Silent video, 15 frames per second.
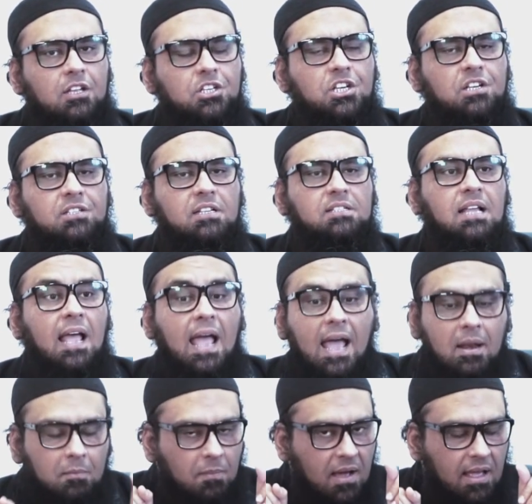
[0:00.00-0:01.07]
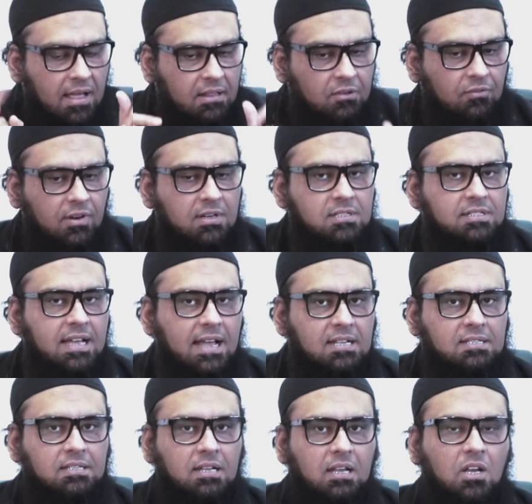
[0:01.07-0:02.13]
Jesus. And the verse
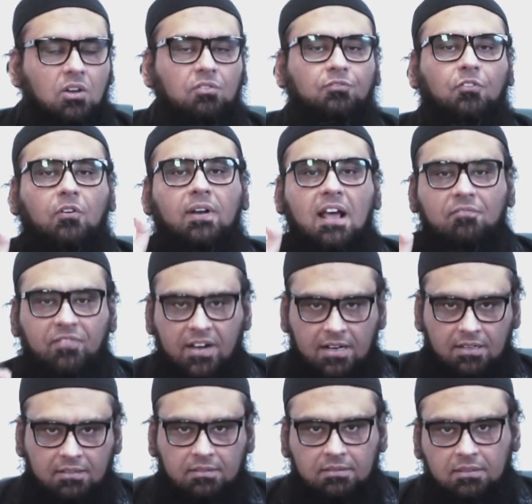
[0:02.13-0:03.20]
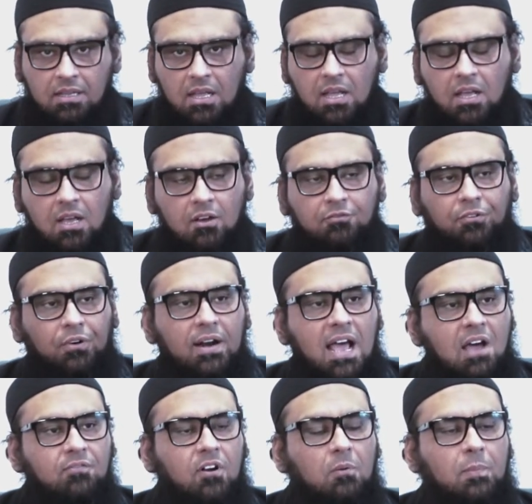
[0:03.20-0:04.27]
says, forever.
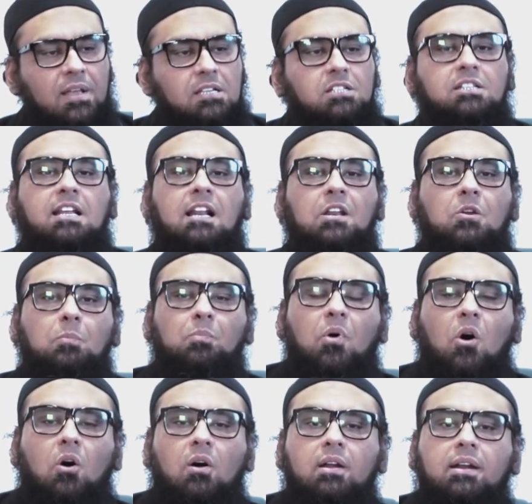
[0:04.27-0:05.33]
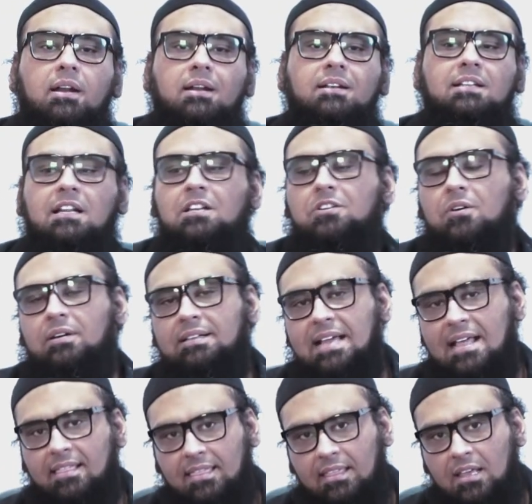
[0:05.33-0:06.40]
Forever means till you're born, till your
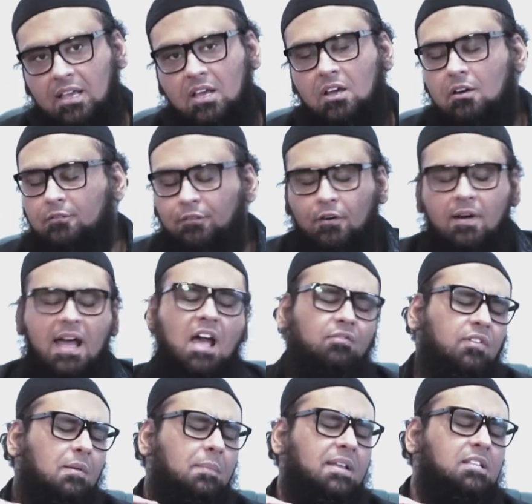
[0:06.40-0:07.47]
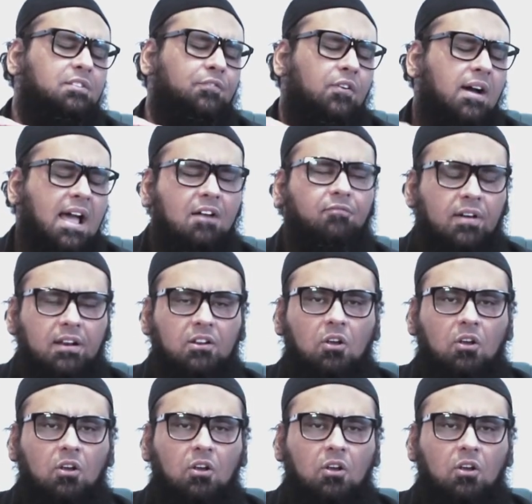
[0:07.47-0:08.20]
death. Forever means forever.